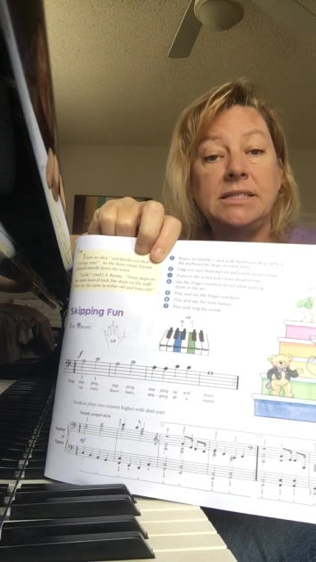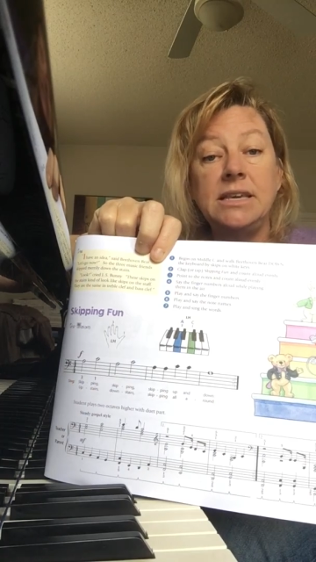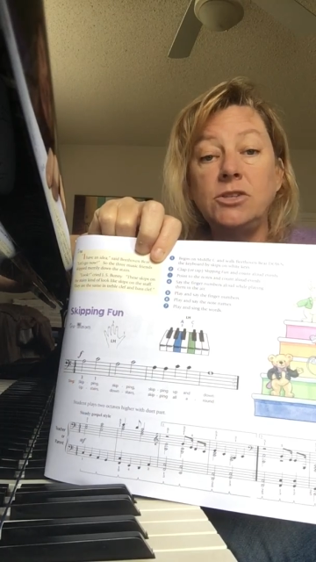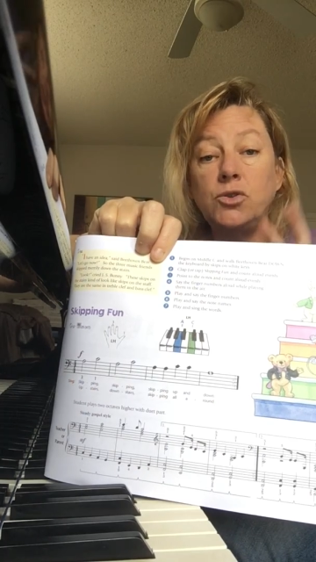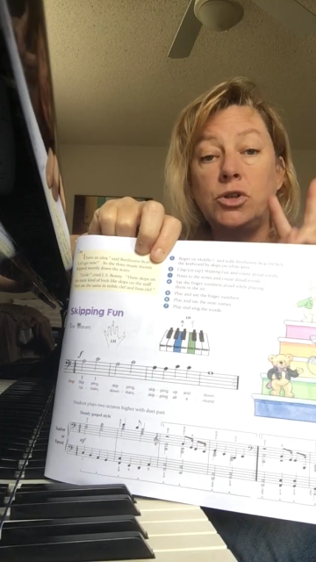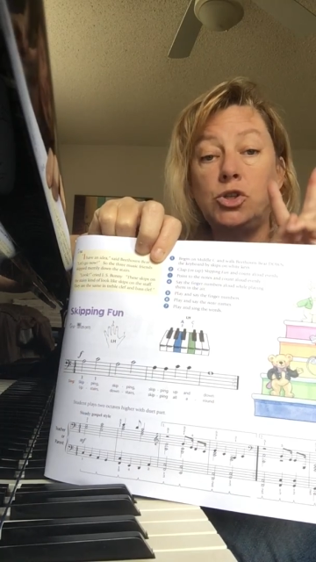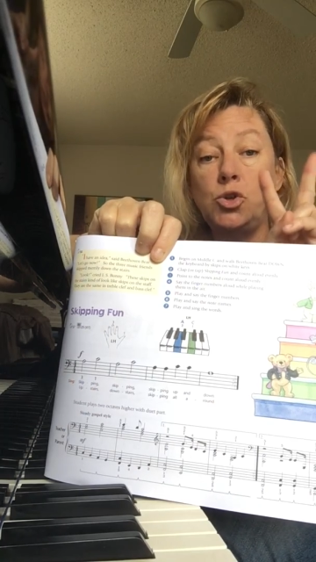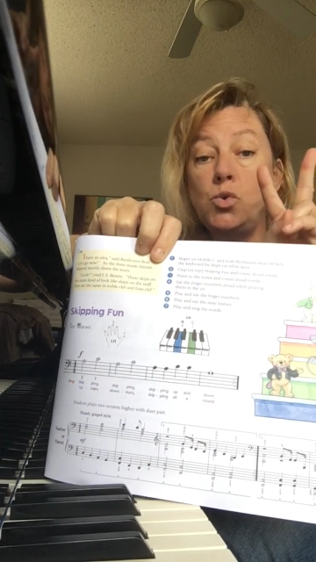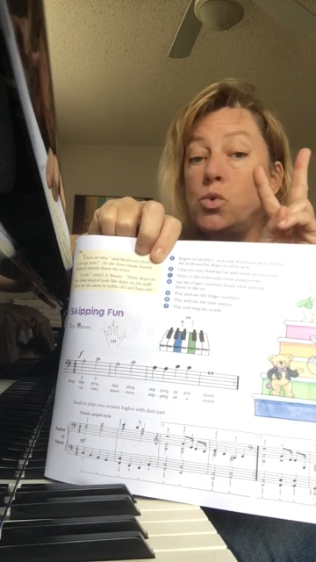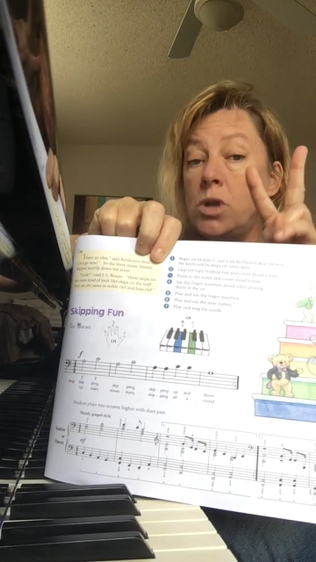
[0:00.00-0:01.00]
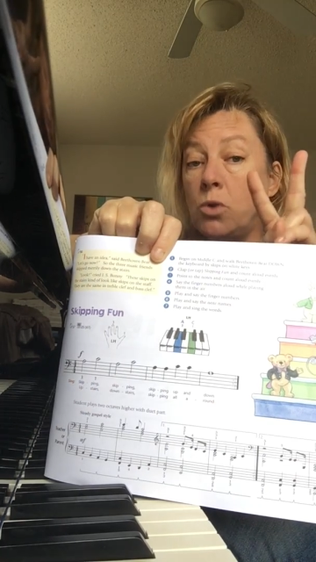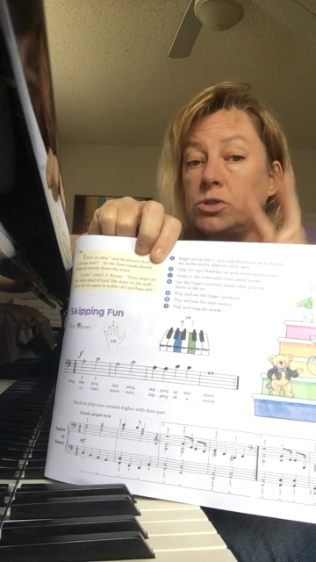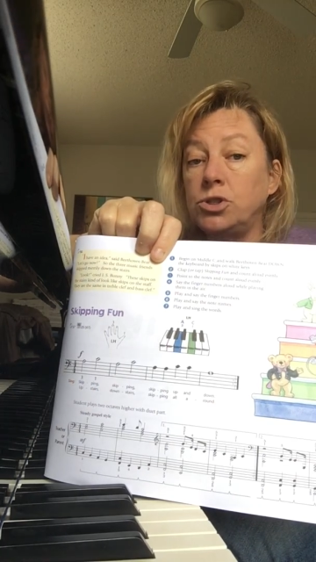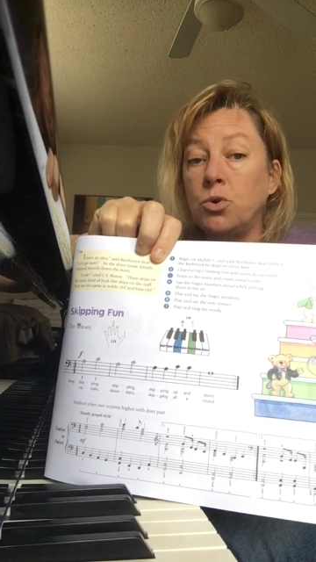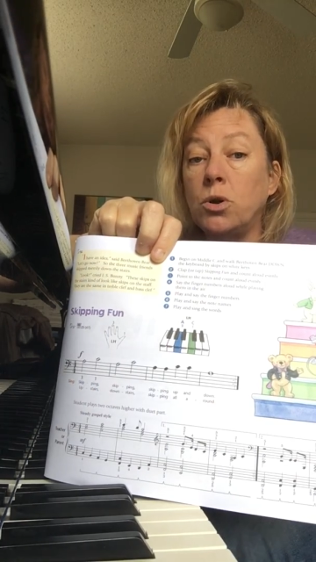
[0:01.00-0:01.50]
these are the two
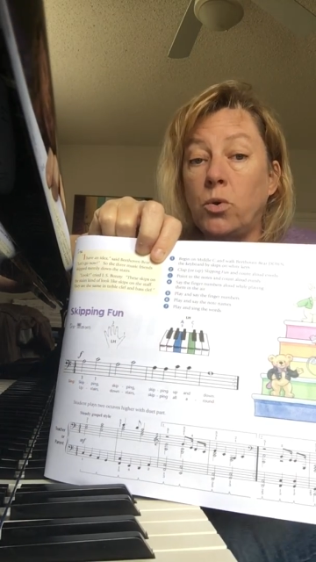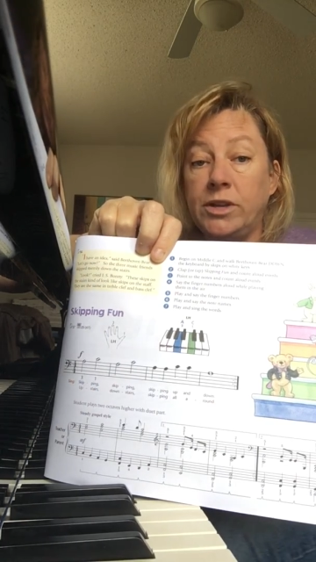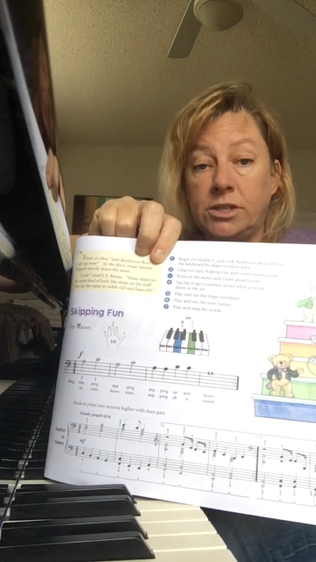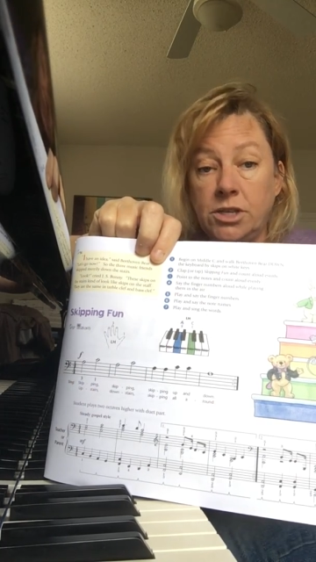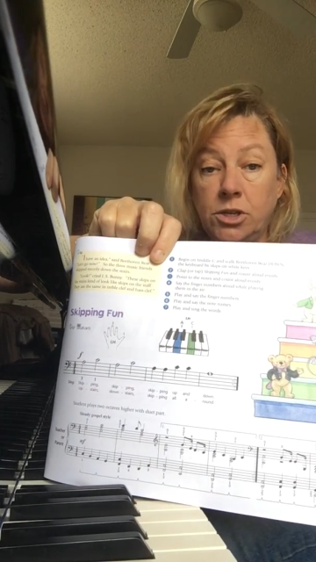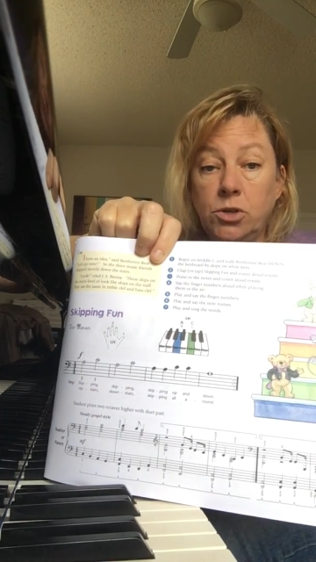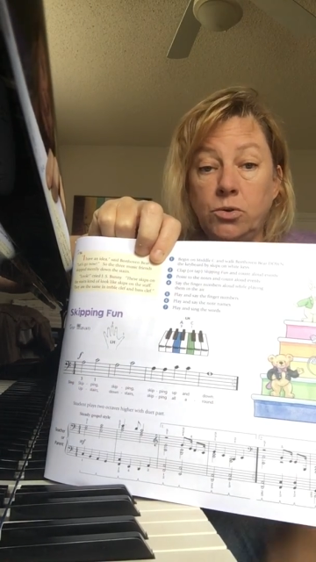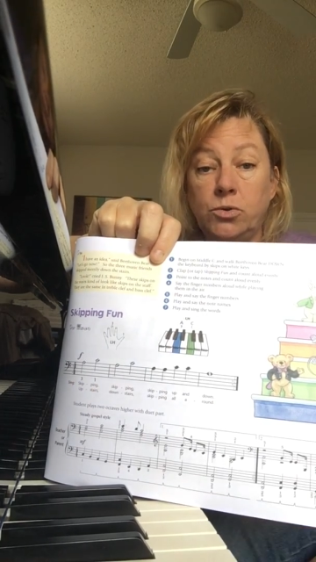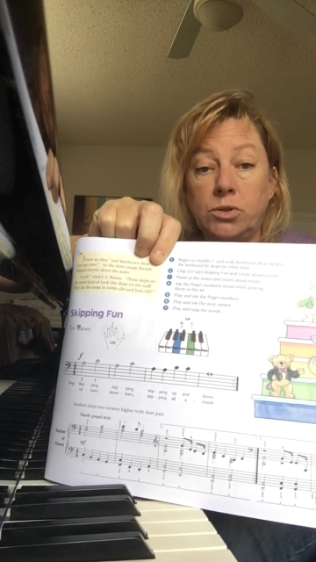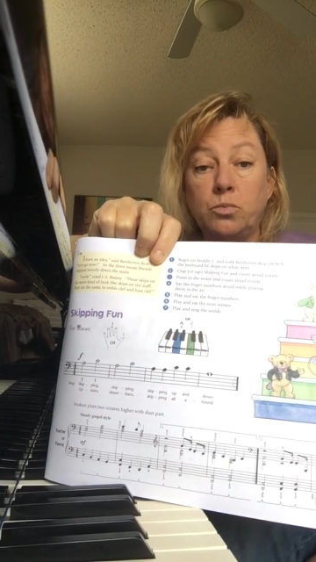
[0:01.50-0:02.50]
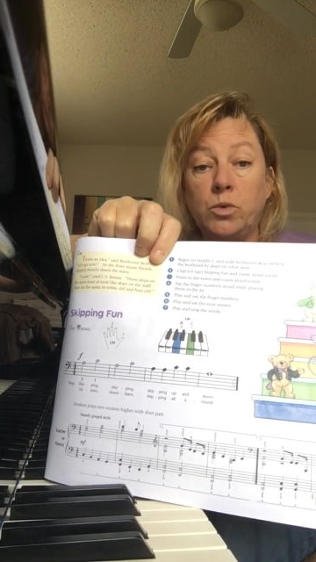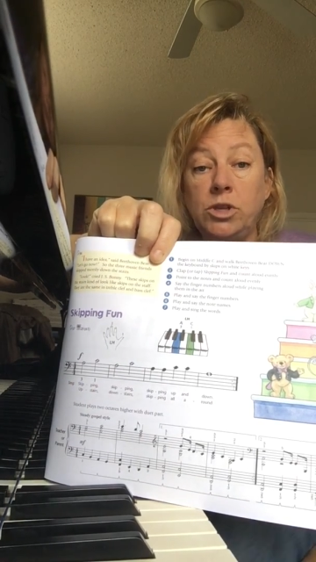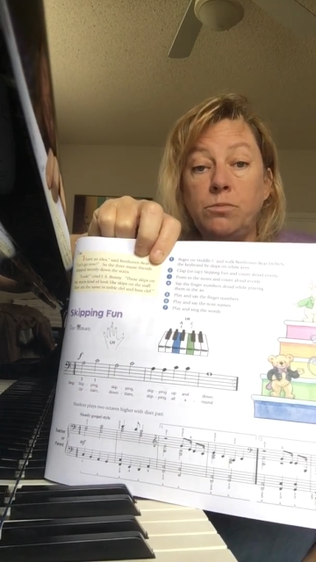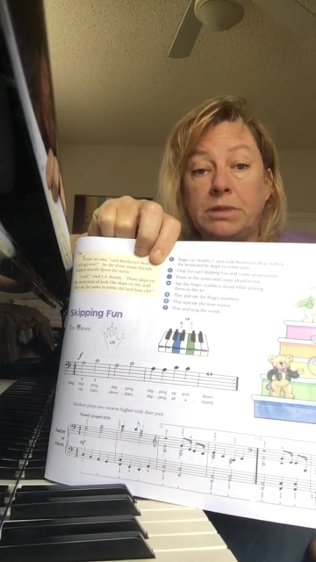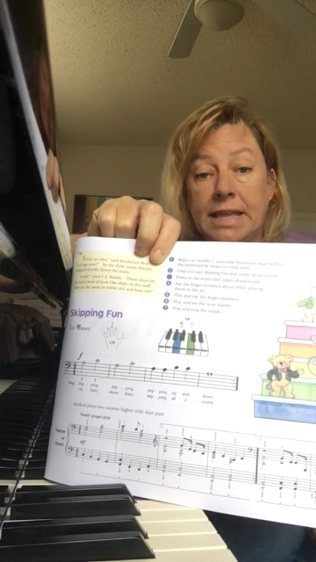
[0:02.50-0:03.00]
notes you're going to use
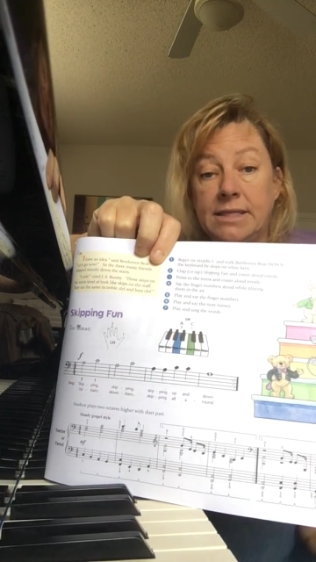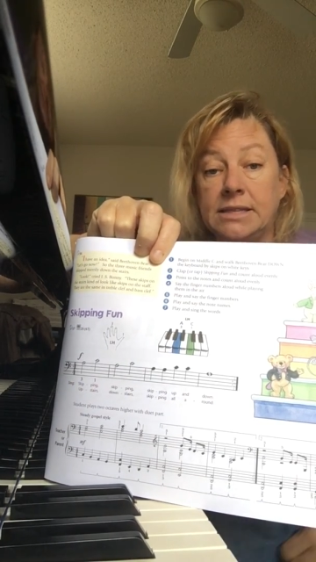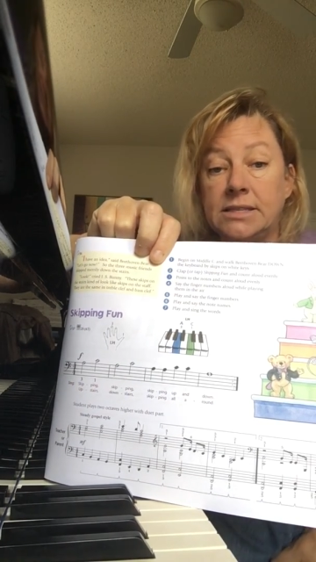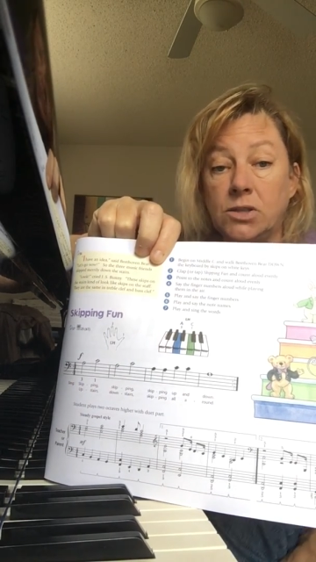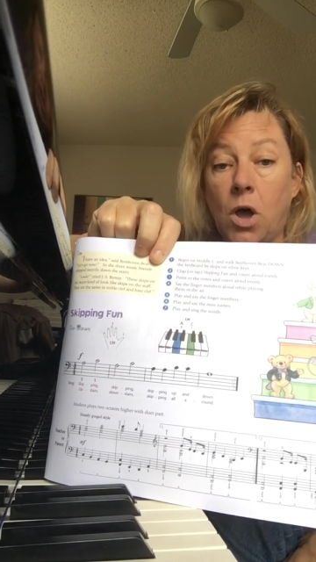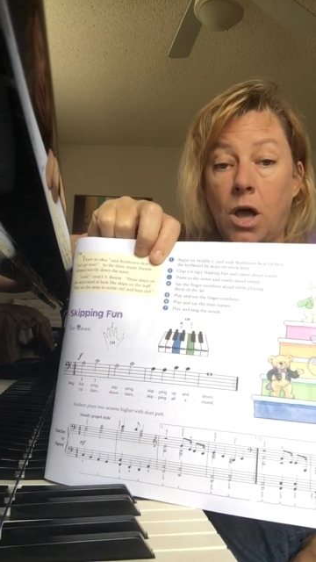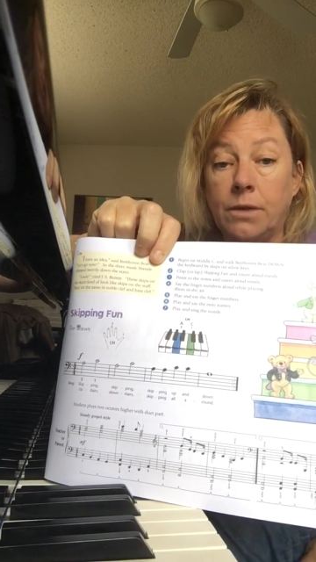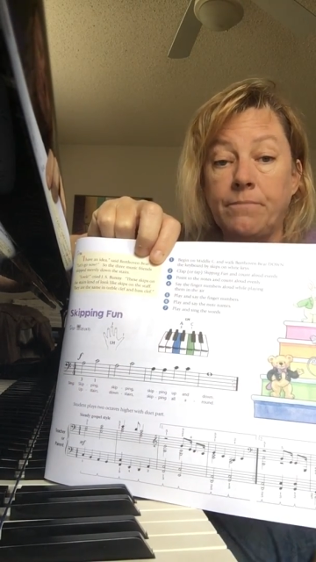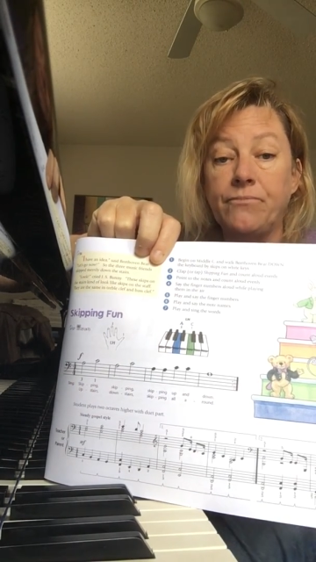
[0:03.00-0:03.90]
when you play this song.